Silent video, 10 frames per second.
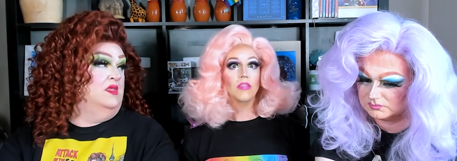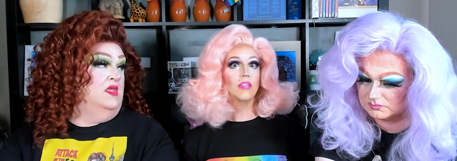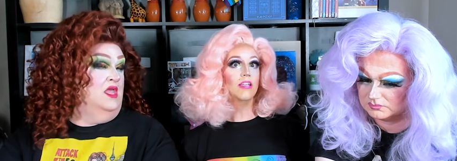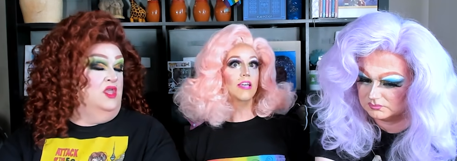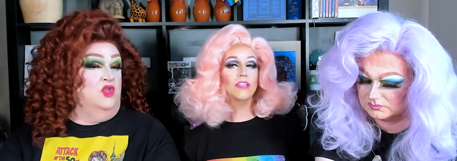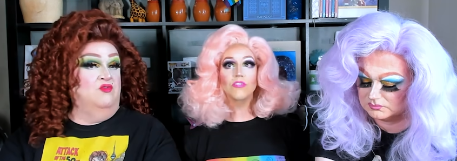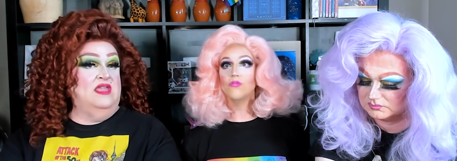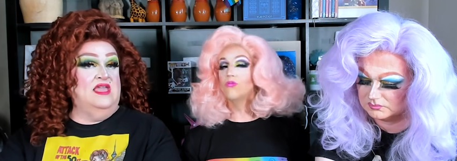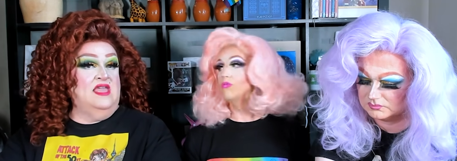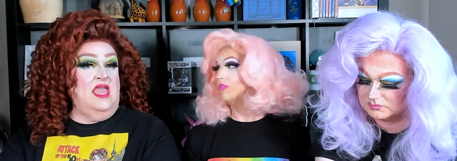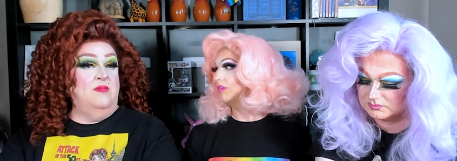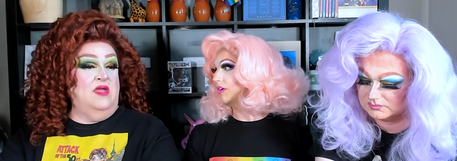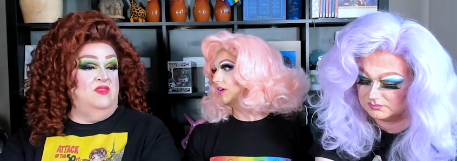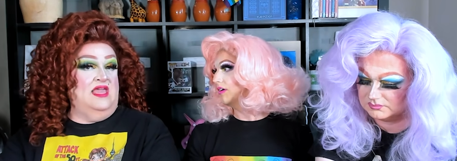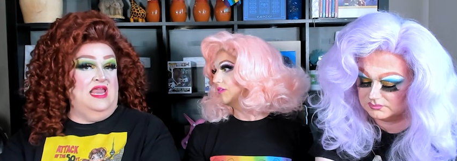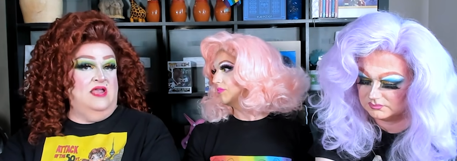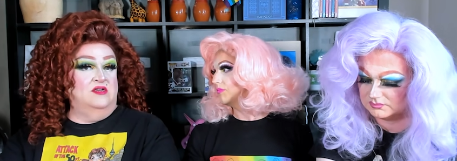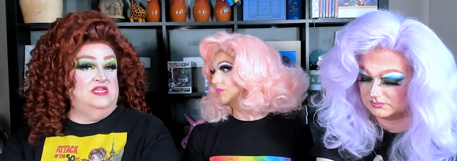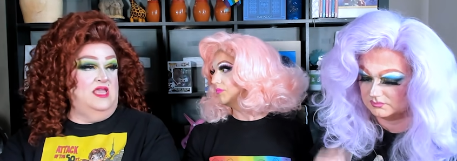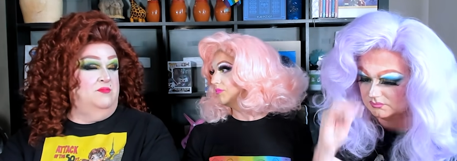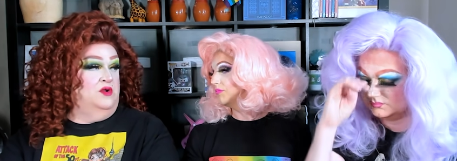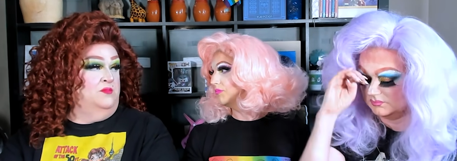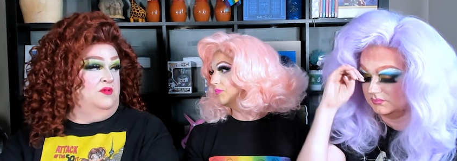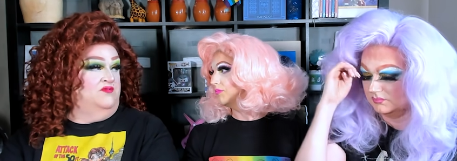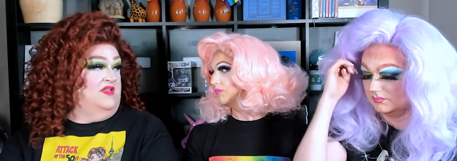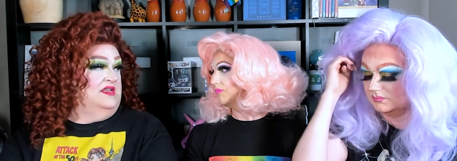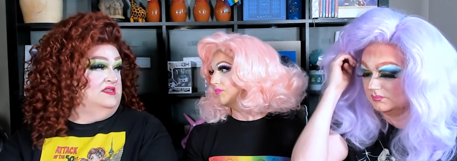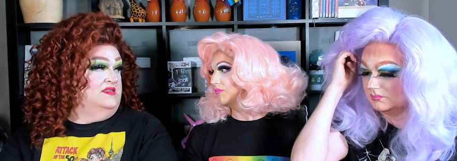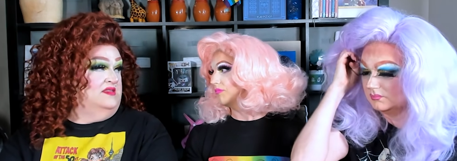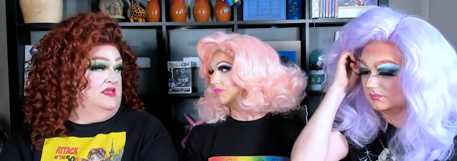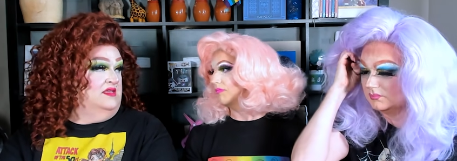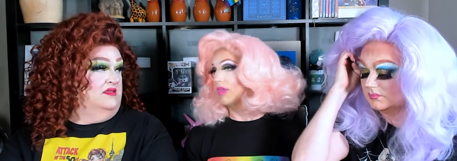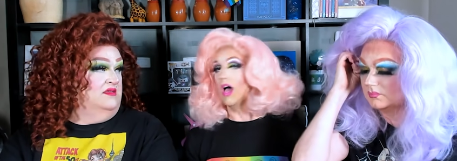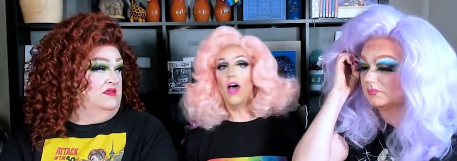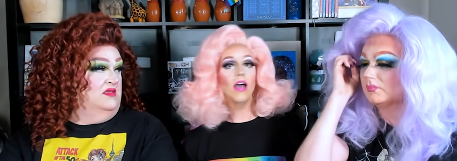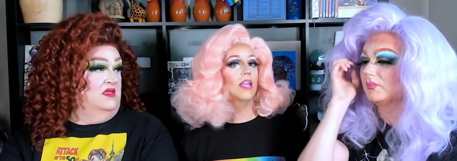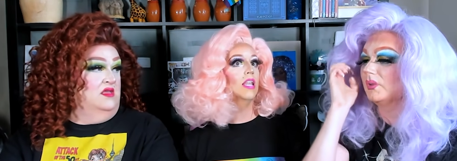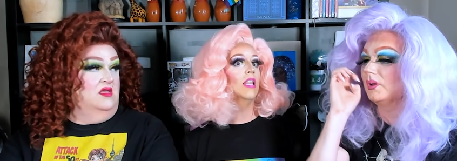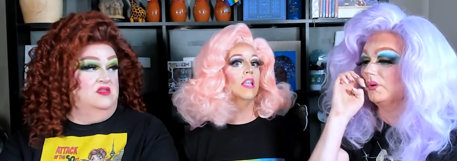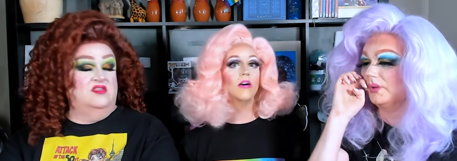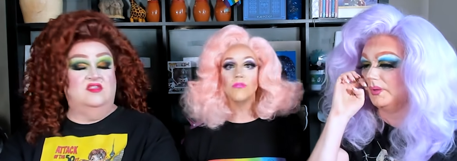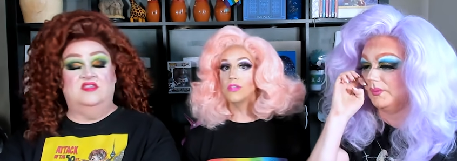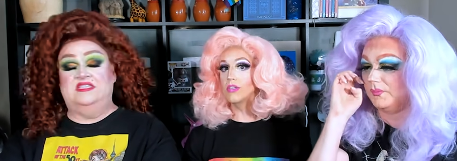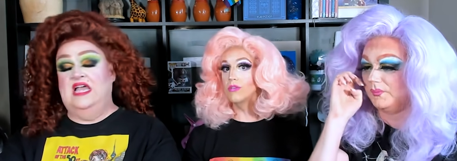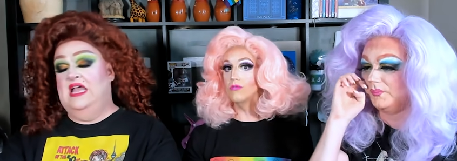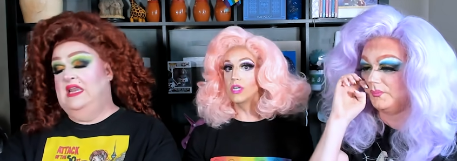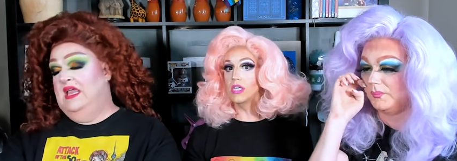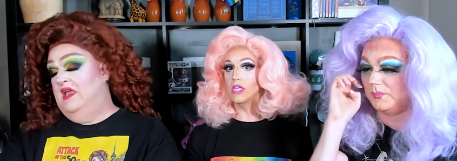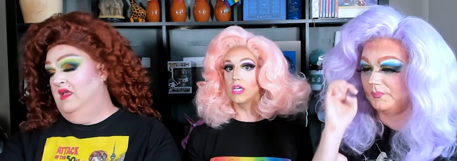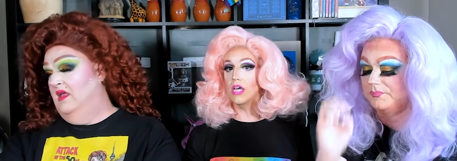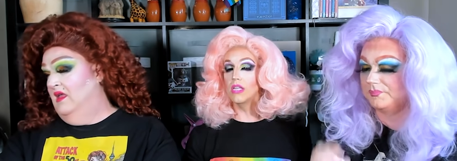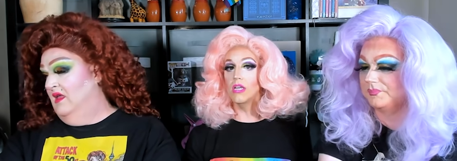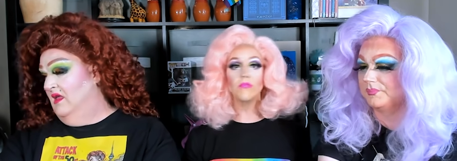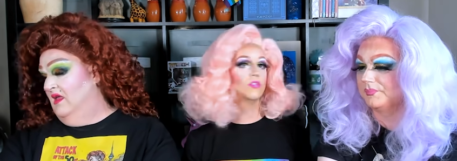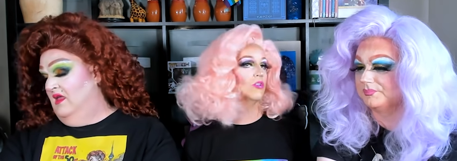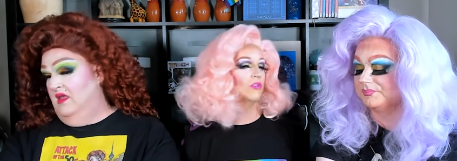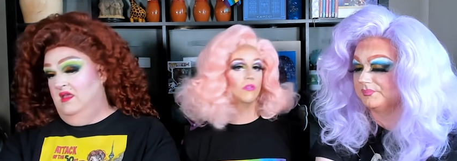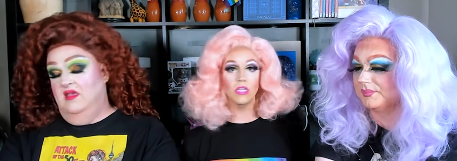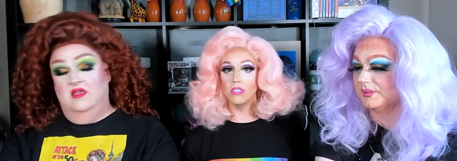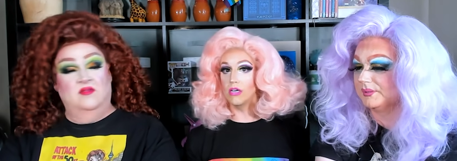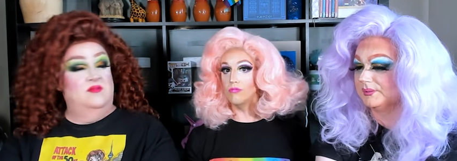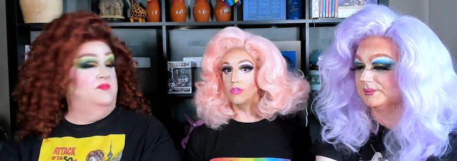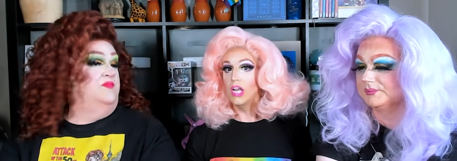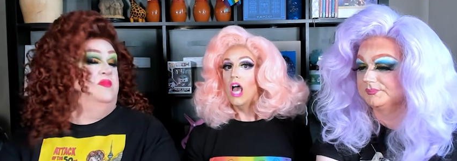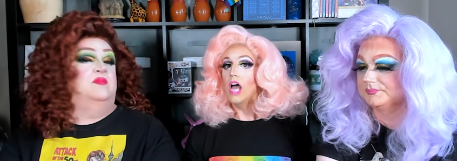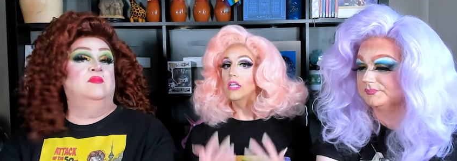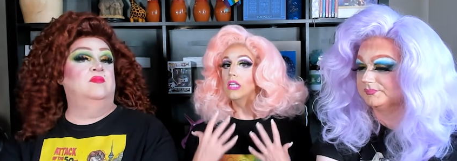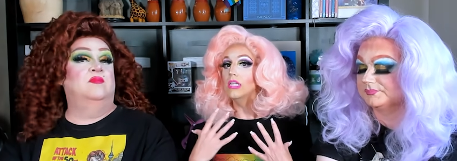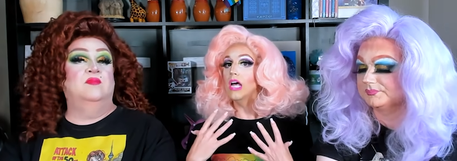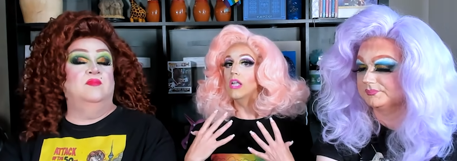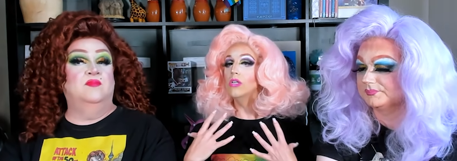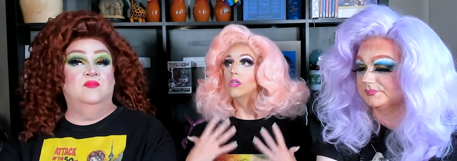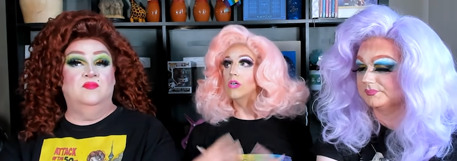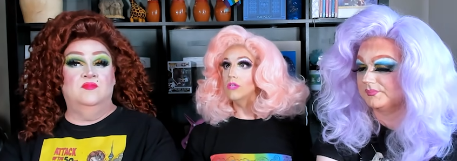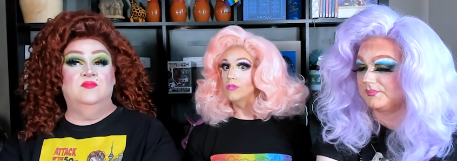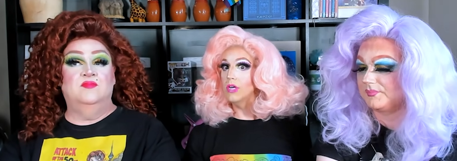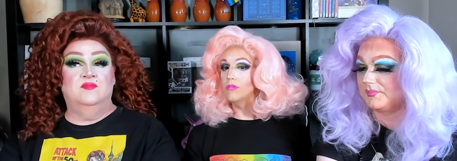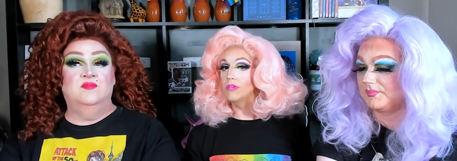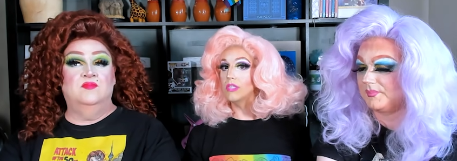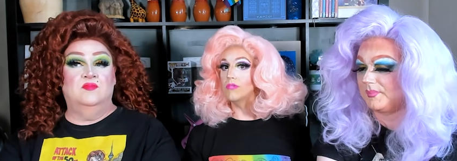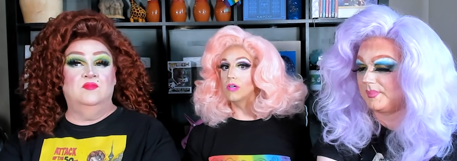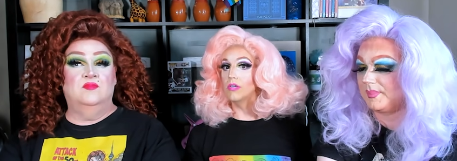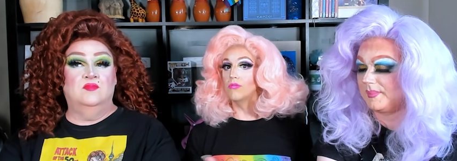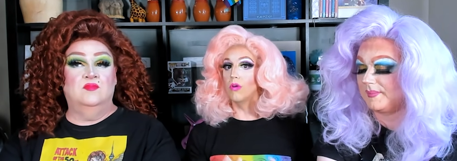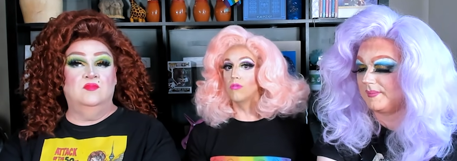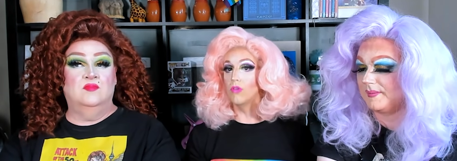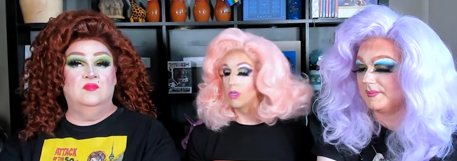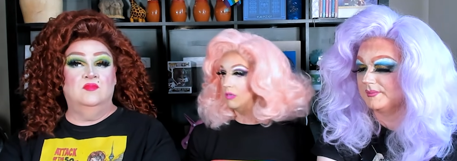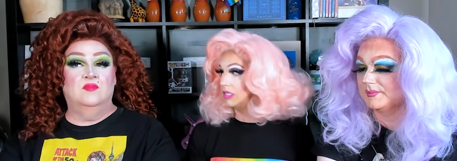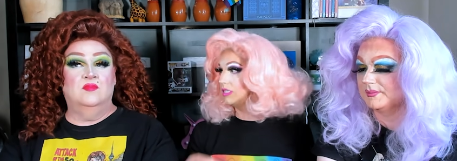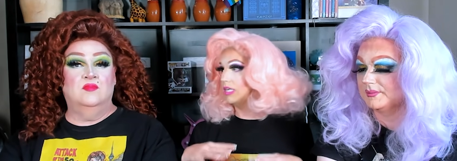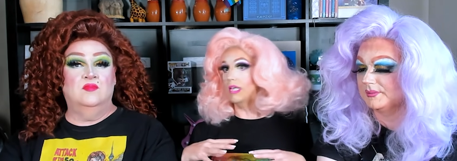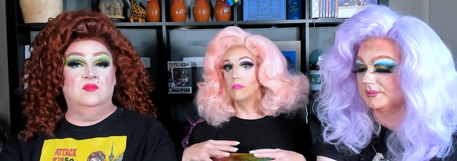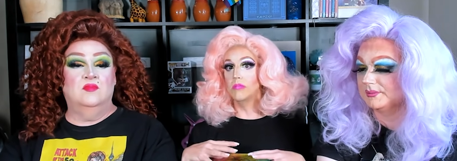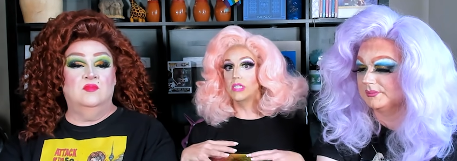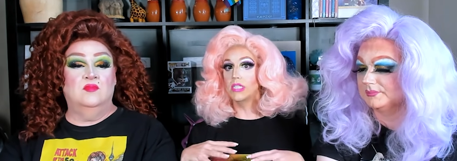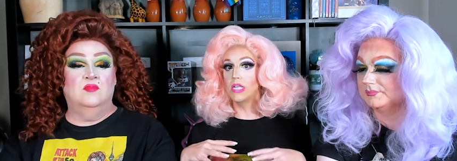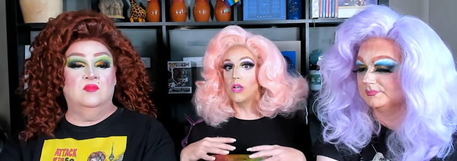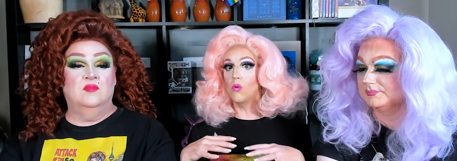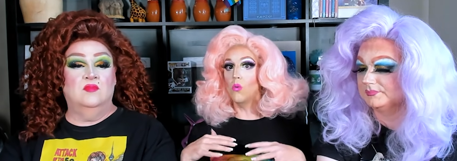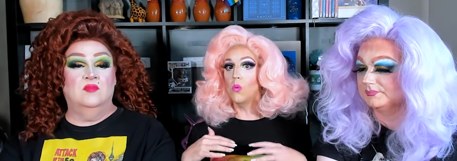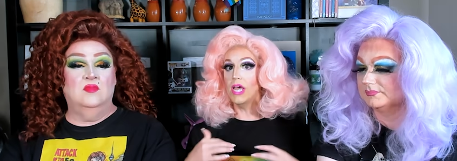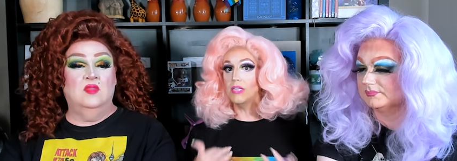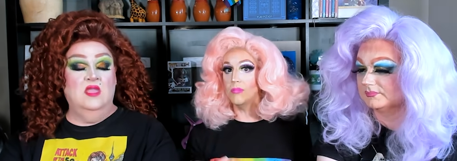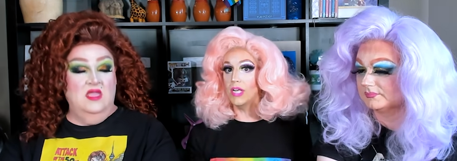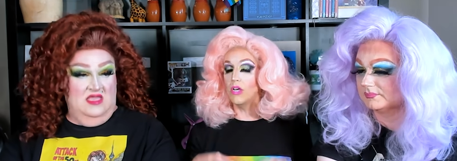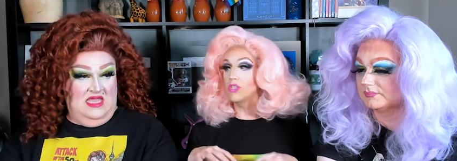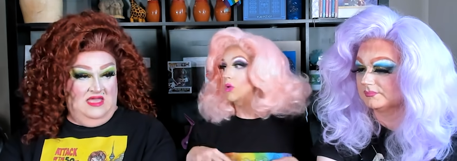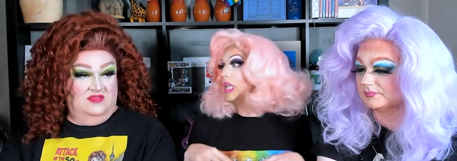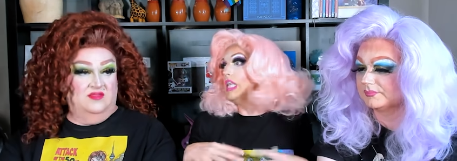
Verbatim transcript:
Speaker 1: The last Eureka came out in that Erte purple fantasy. I love the Eureka.
Speaker 2: I loved Eureka's outfit. I, a lot of her outfits I find are, are following the same silhouette, but I also yes.